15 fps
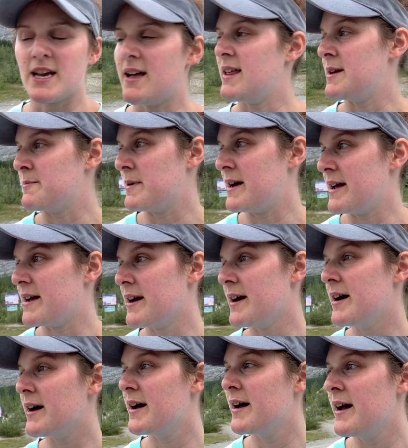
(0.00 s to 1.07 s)
telling Mike
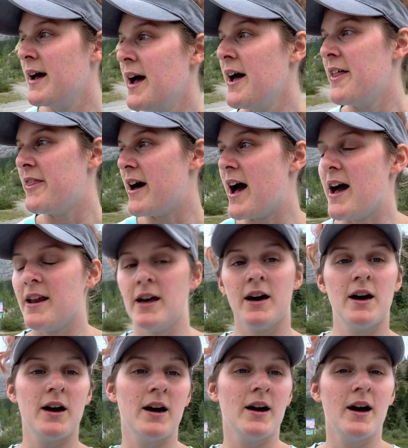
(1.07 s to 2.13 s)
that
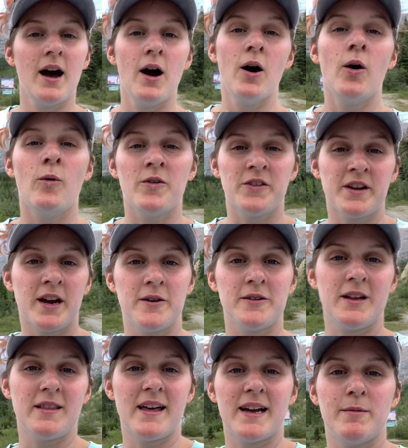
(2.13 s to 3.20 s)
one thing I
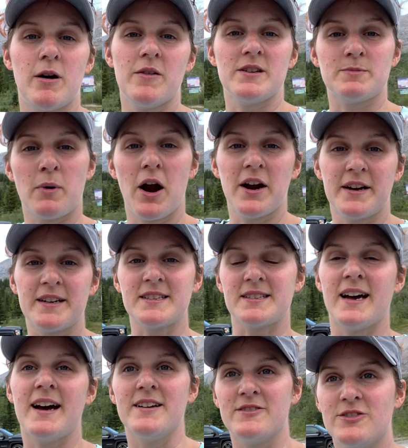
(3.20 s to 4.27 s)
really like about this park is
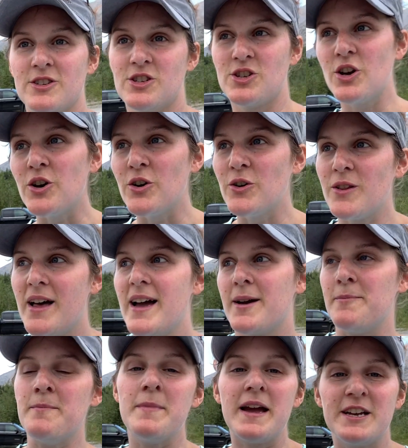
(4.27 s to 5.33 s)
that the two like
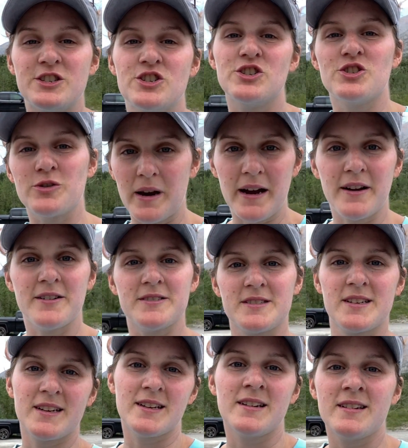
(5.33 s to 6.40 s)
major trails
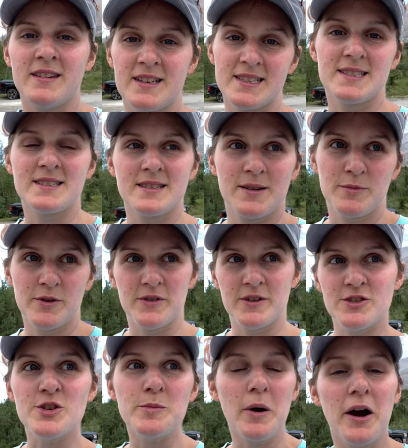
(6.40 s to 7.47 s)
in this
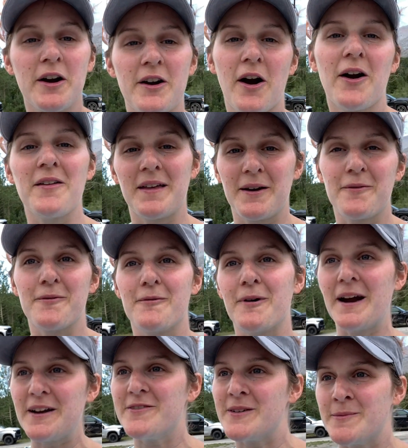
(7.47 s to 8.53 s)
provincial park are like
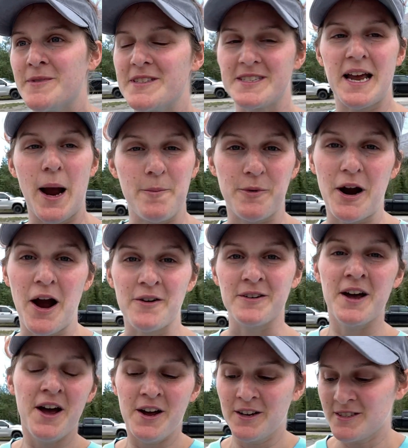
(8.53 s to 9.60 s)
right from this
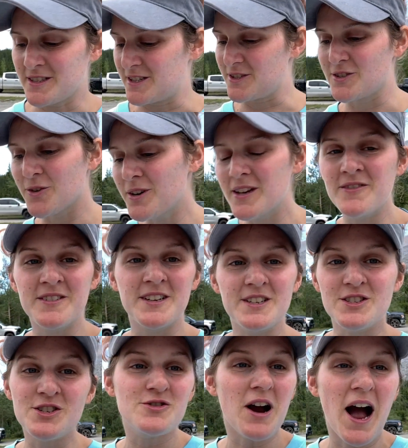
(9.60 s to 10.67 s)
campground, so you don't even need
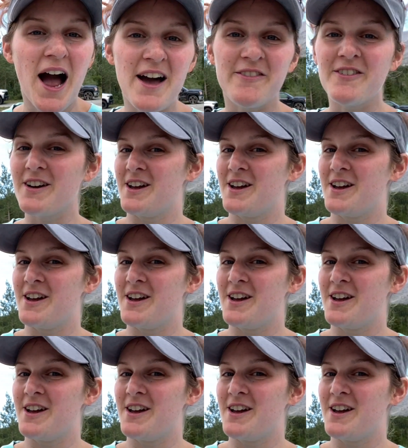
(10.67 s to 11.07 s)
to drive.